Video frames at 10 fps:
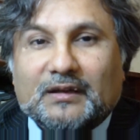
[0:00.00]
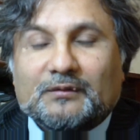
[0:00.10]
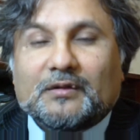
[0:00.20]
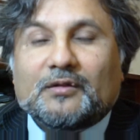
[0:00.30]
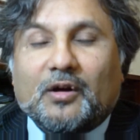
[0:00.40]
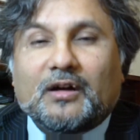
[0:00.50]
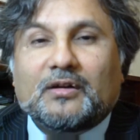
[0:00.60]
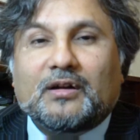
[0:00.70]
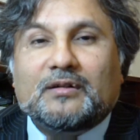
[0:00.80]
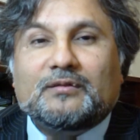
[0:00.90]
We have gone
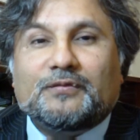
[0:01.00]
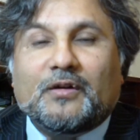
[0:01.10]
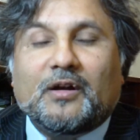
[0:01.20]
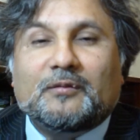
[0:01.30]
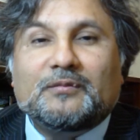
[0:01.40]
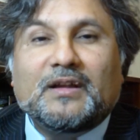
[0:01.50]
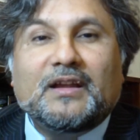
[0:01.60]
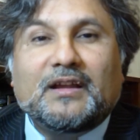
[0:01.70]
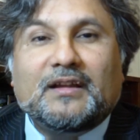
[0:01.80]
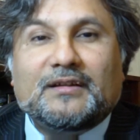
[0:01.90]
on from
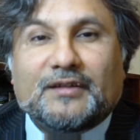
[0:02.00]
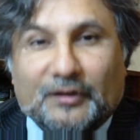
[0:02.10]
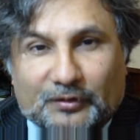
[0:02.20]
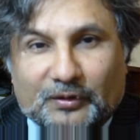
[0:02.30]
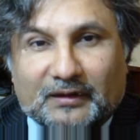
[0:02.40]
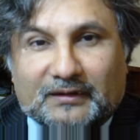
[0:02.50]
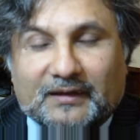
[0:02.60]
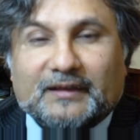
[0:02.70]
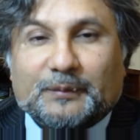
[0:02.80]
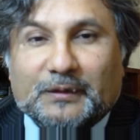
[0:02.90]
synchronous
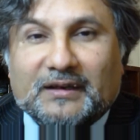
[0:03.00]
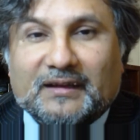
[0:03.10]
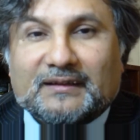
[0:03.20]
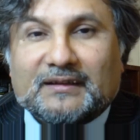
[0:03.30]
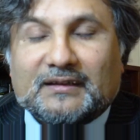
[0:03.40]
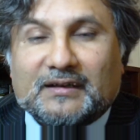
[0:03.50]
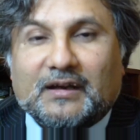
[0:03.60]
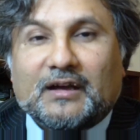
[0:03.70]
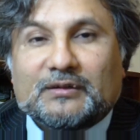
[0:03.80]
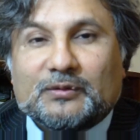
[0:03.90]
experience in the
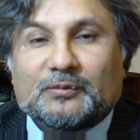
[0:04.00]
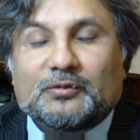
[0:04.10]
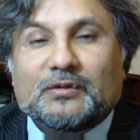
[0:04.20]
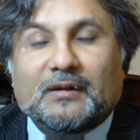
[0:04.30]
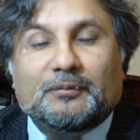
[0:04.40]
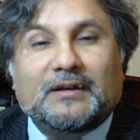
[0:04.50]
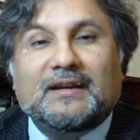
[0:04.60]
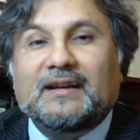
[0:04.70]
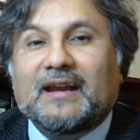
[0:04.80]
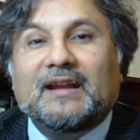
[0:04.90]
classroom to
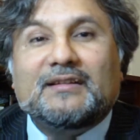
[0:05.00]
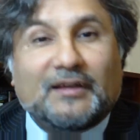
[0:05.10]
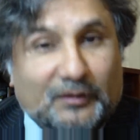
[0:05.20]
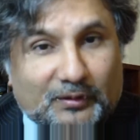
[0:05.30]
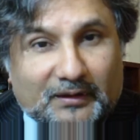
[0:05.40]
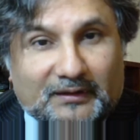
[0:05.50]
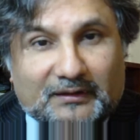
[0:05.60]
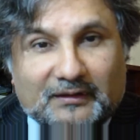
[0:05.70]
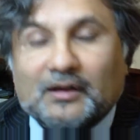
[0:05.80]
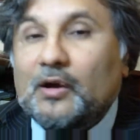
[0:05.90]
completely
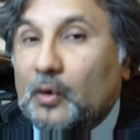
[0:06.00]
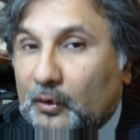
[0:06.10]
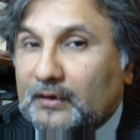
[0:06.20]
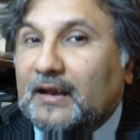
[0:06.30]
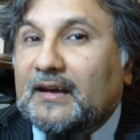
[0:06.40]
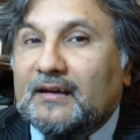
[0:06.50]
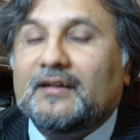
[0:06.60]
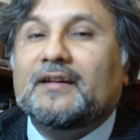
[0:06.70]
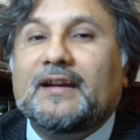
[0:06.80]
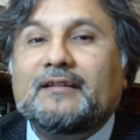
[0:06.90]
asynchronous online
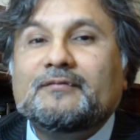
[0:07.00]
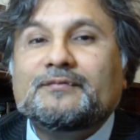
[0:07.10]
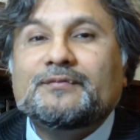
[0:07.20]
learning.